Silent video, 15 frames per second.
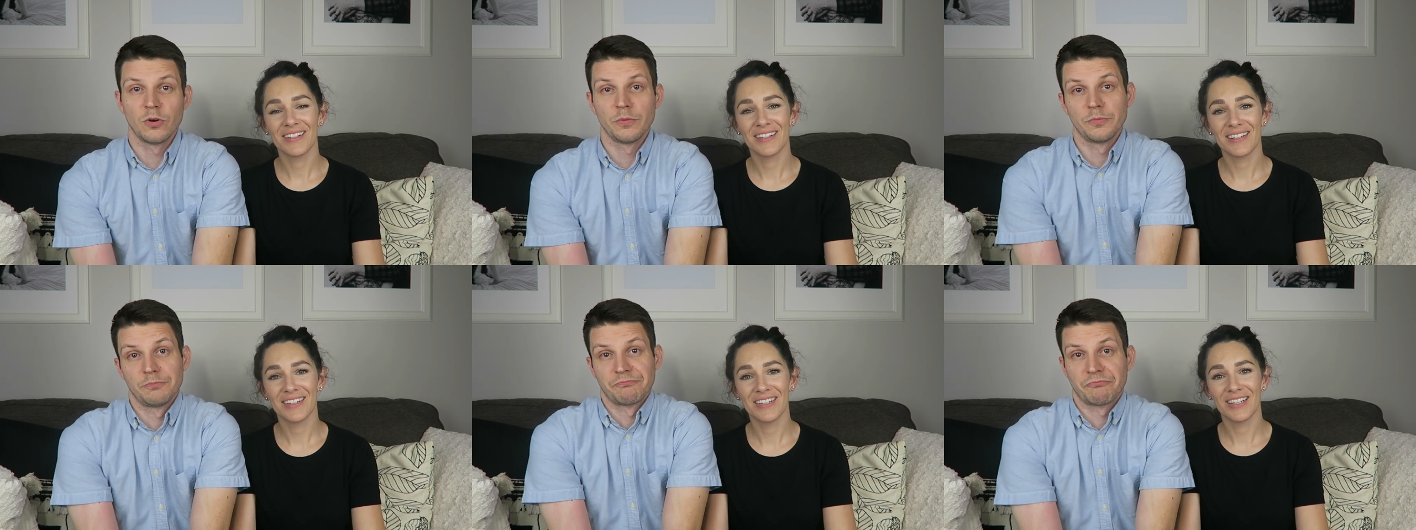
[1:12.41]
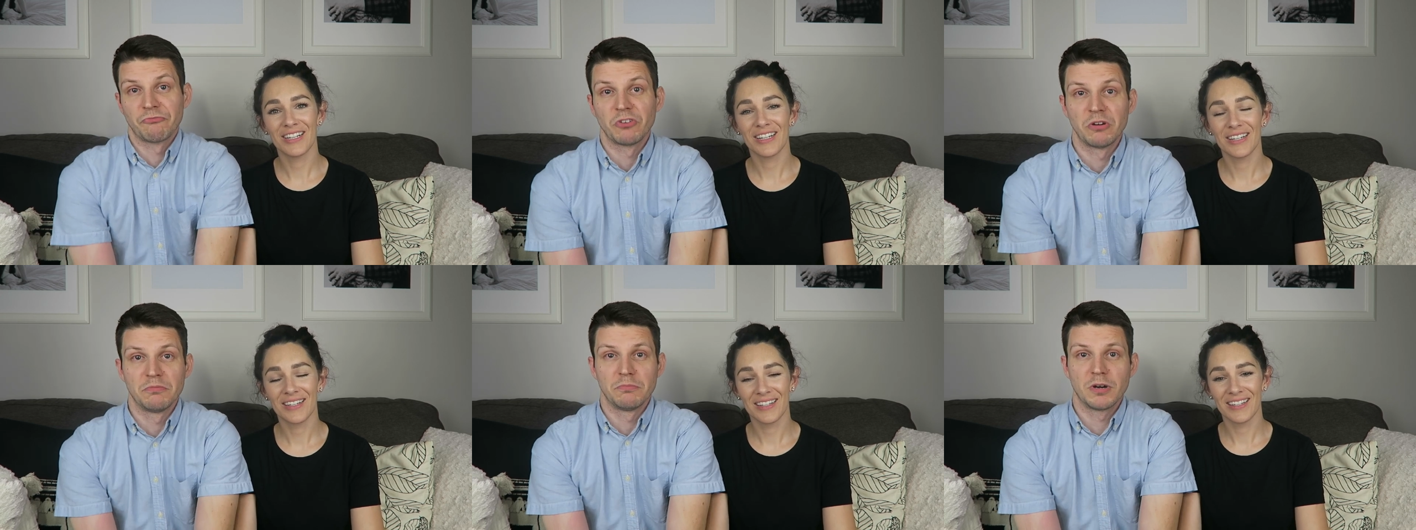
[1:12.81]
Speaker 1: well,
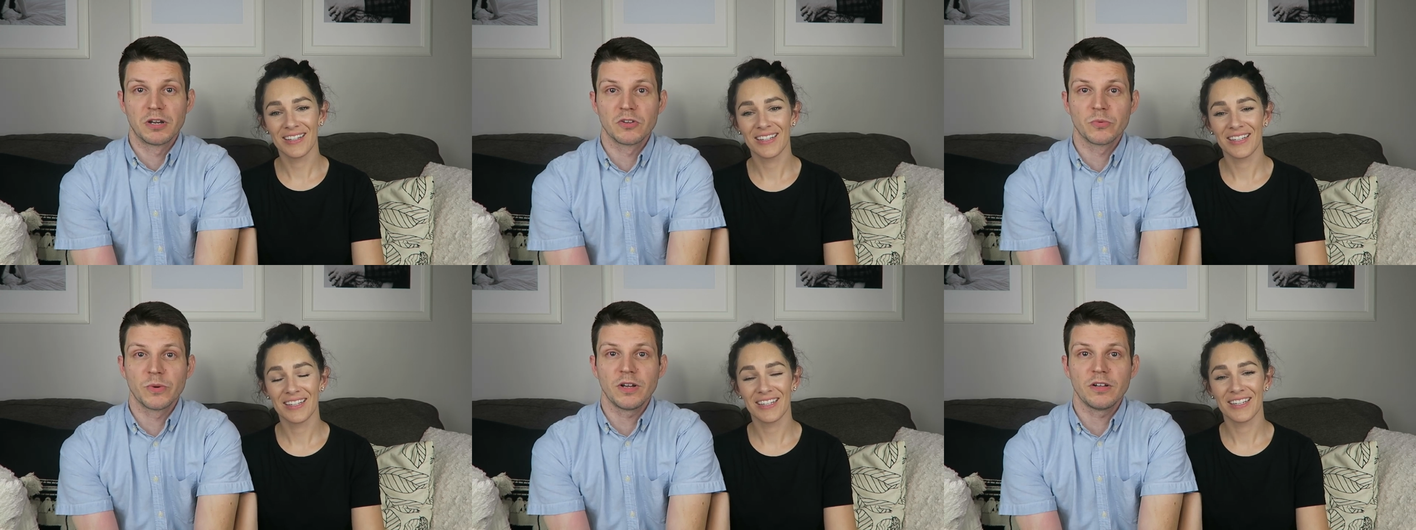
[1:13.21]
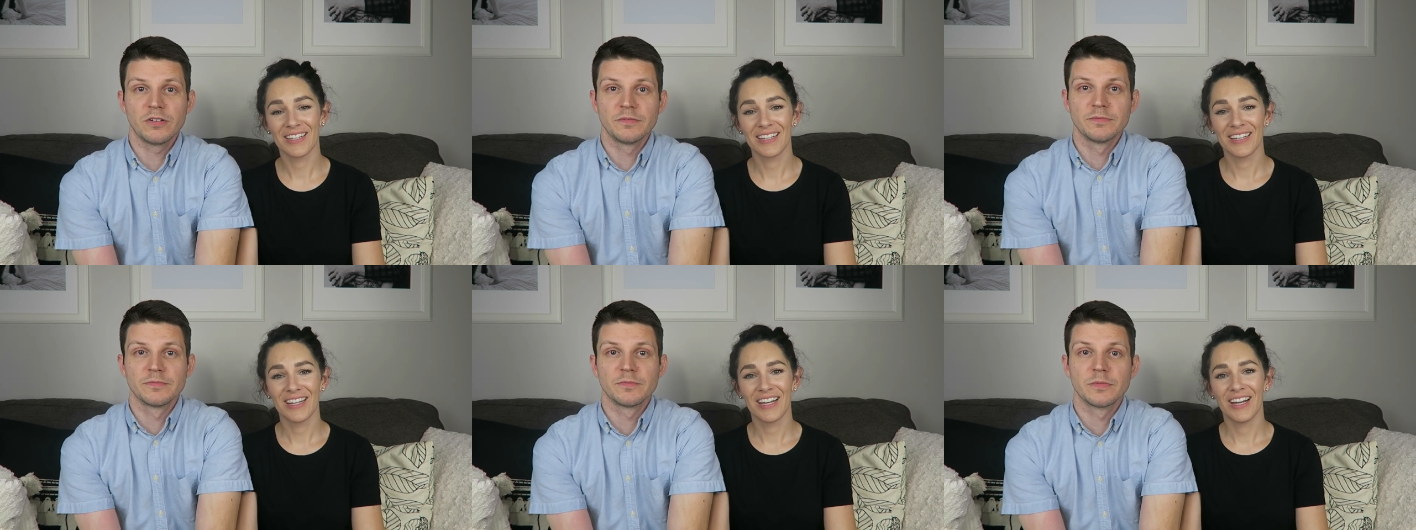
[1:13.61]
might as
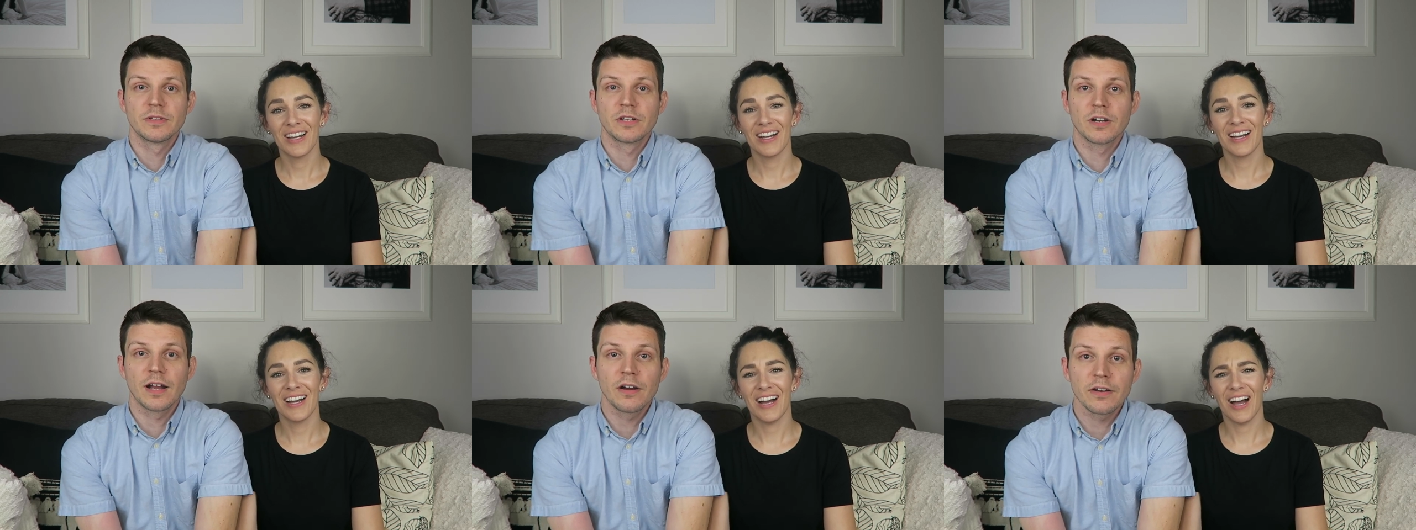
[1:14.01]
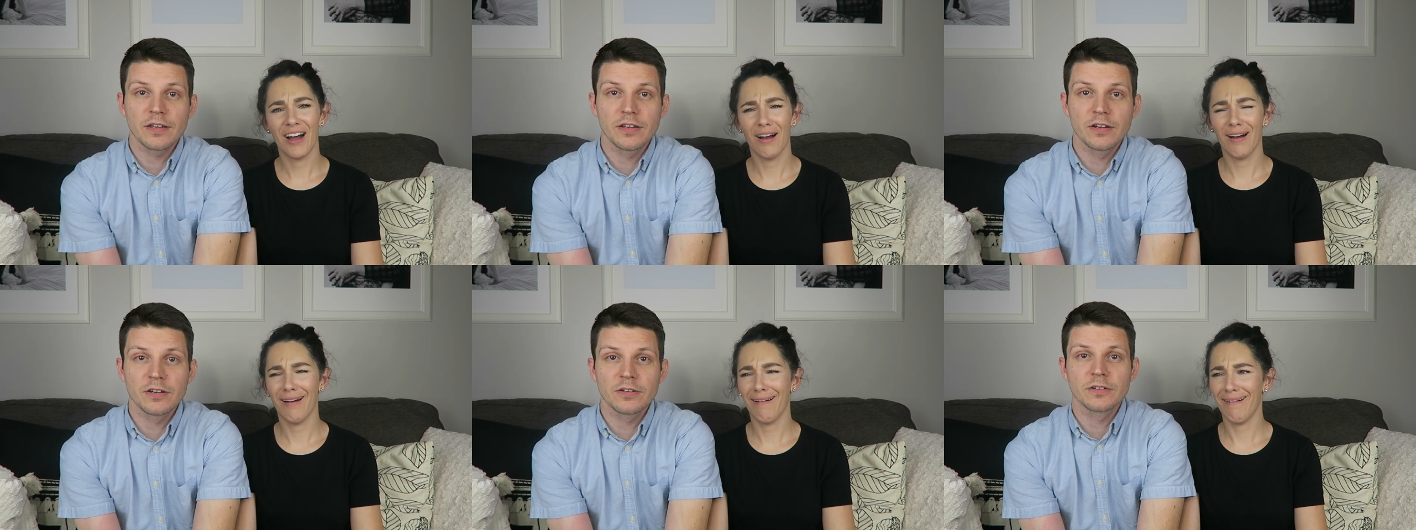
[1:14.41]
well. When they're
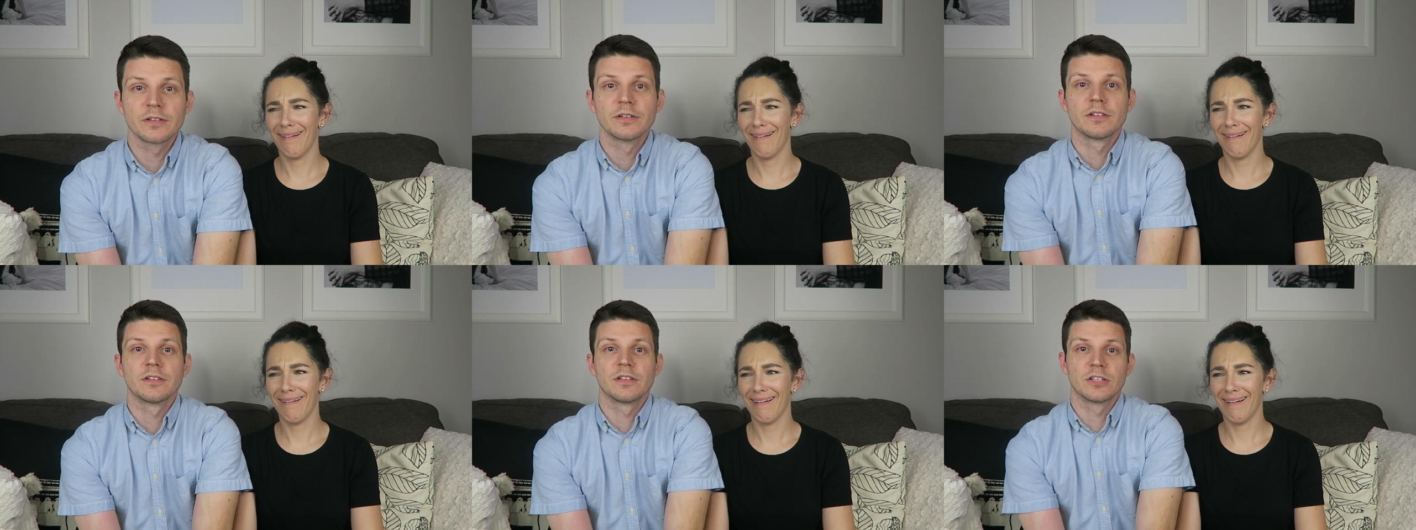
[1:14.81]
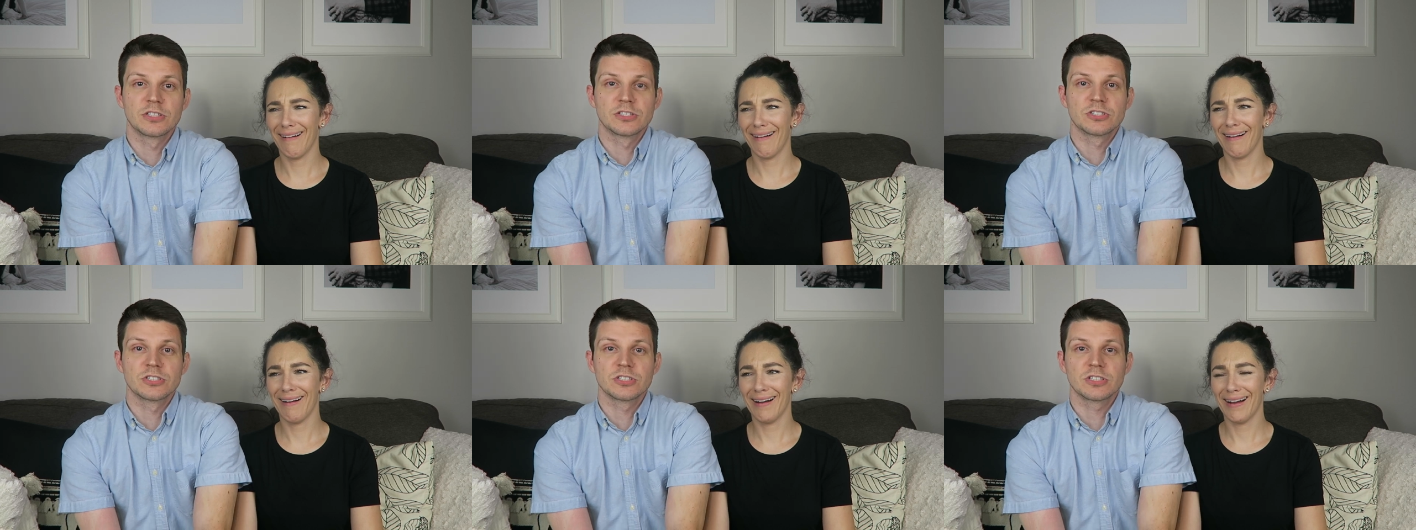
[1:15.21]
out here,
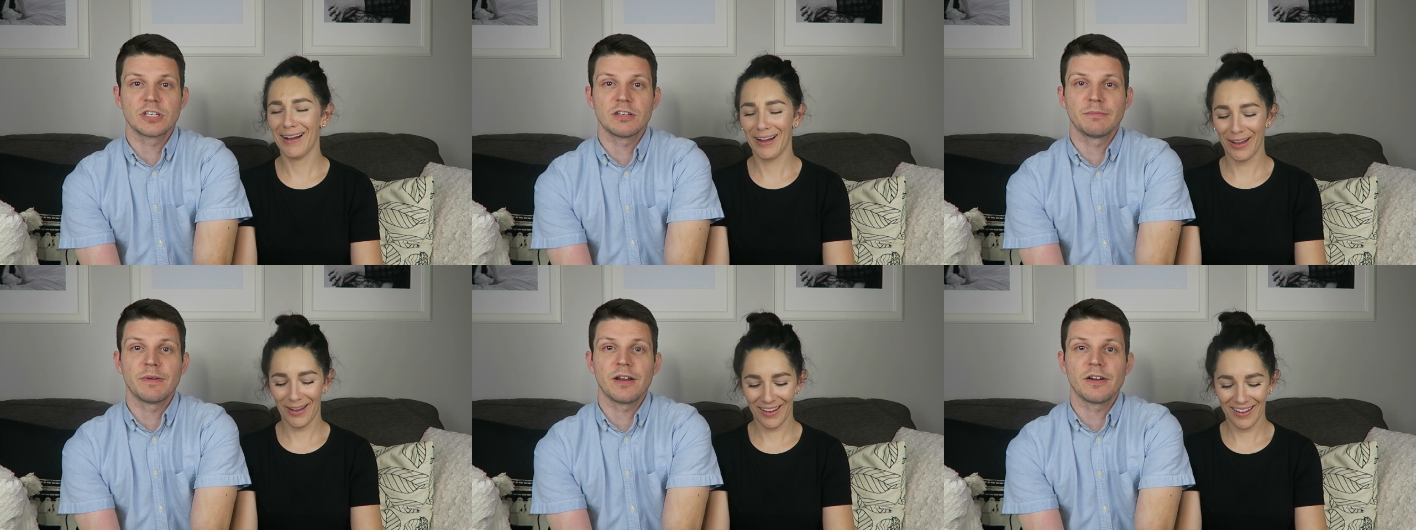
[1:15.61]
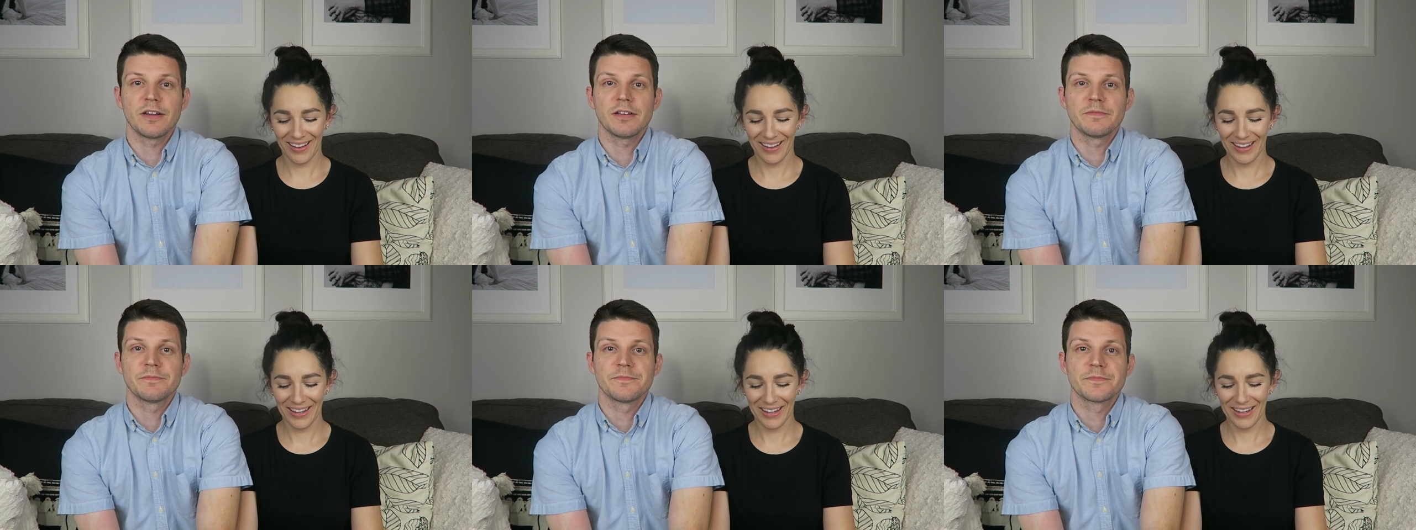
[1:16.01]
let's just get
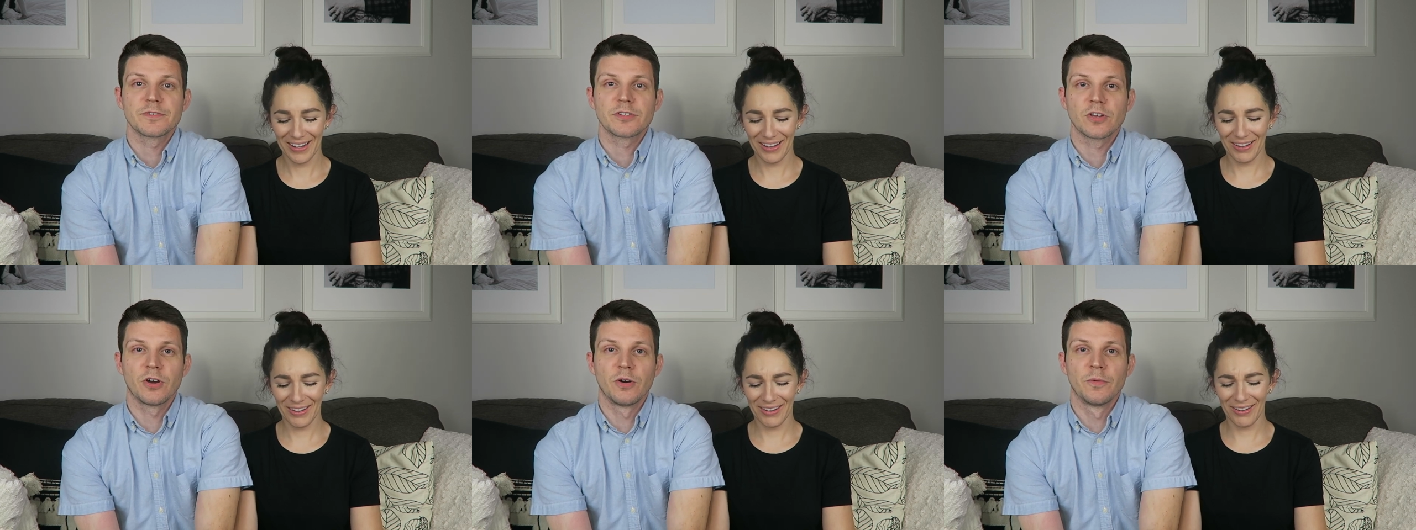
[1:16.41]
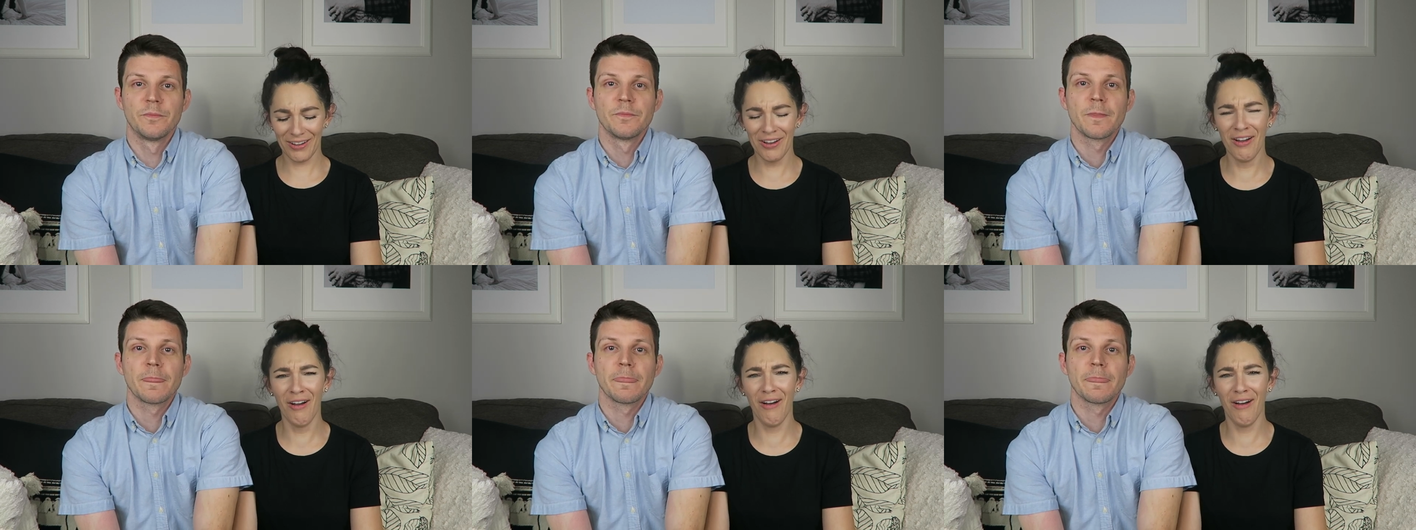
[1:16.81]
married. So